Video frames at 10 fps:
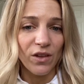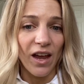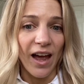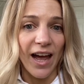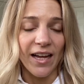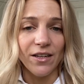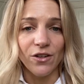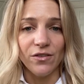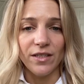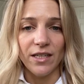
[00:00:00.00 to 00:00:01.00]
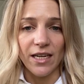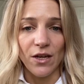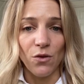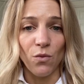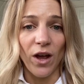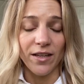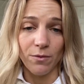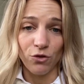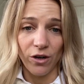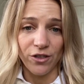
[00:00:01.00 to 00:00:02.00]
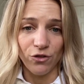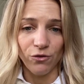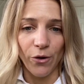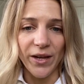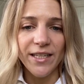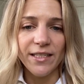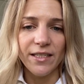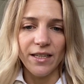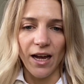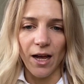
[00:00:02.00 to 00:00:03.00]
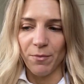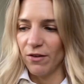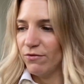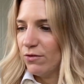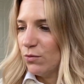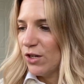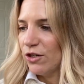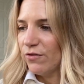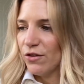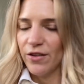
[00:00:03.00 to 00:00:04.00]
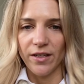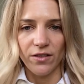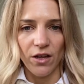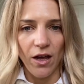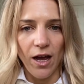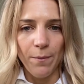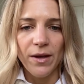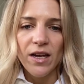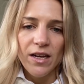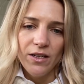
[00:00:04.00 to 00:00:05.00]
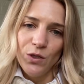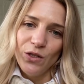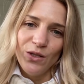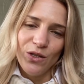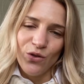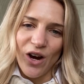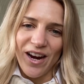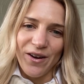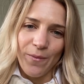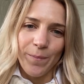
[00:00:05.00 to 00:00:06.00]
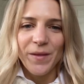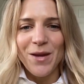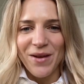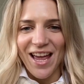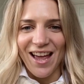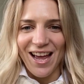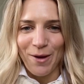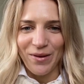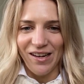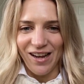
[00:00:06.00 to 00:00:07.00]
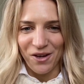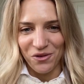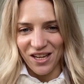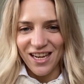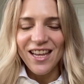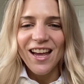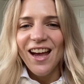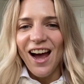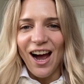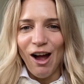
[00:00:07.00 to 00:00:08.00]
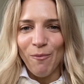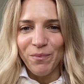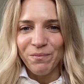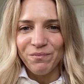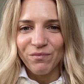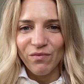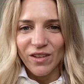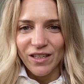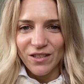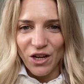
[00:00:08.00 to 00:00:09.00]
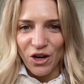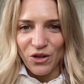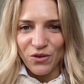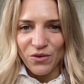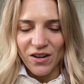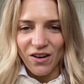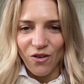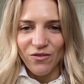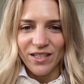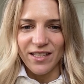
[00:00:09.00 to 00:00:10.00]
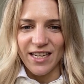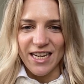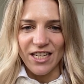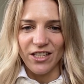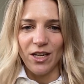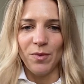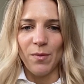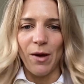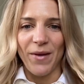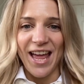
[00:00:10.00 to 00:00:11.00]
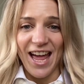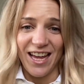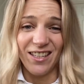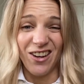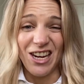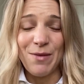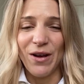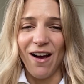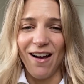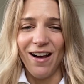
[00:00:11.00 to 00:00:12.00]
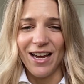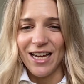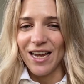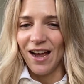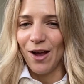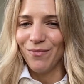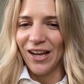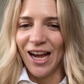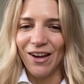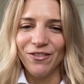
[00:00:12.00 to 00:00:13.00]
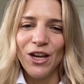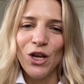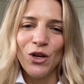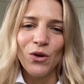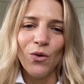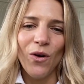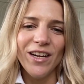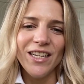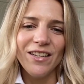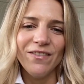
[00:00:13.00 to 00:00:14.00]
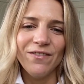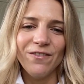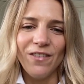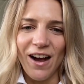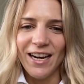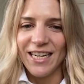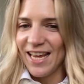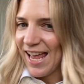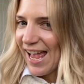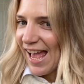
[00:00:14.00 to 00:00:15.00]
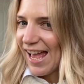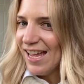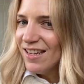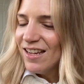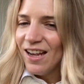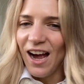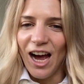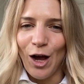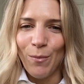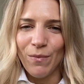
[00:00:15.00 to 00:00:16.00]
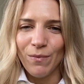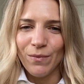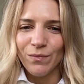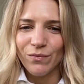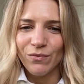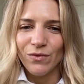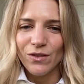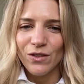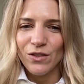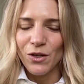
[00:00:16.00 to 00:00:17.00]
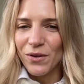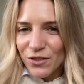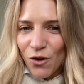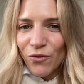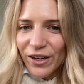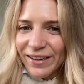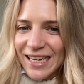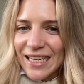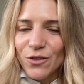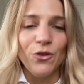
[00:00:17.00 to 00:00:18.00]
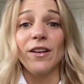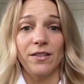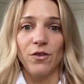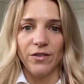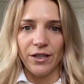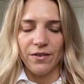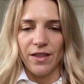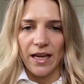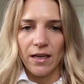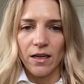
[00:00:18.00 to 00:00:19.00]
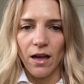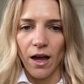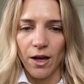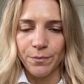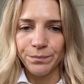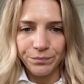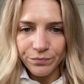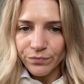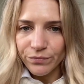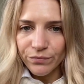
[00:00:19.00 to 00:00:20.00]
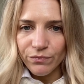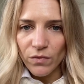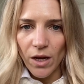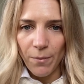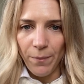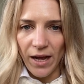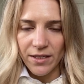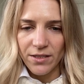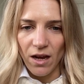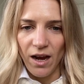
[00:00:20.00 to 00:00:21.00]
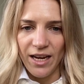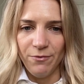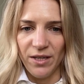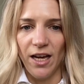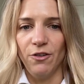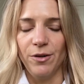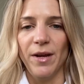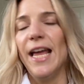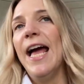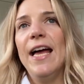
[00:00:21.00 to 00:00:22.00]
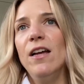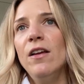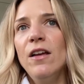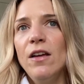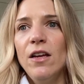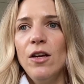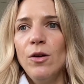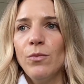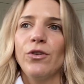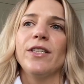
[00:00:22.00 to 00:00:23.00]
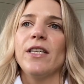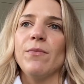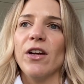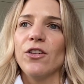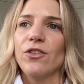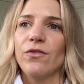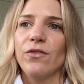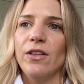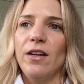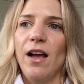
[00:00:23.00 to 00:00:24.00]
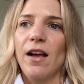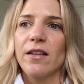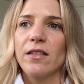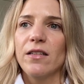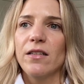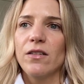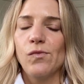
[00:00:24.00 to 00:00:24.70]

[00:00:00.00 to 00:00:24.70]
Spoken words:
and obviously as I'm trying to grow it. I've switched a few things up just to try and keep my hair happy and healthy. So obviously just a little bit about my hair type. I have quite fine hair, so it's not very thick, but I have been colouring my hair pretty much for the last